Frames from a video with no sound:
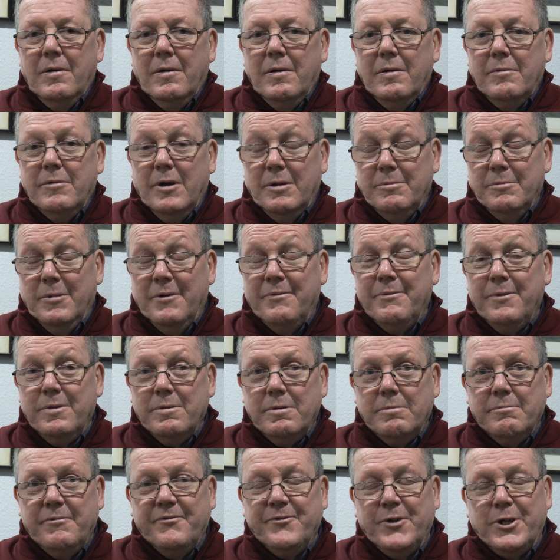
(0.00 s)
Well, my
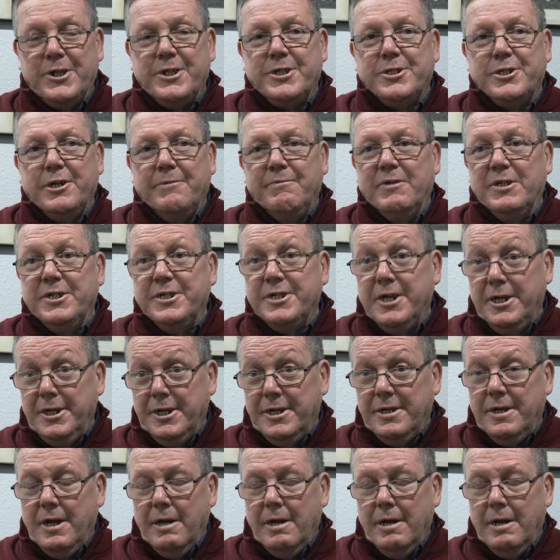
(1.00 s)
first Sevens heat,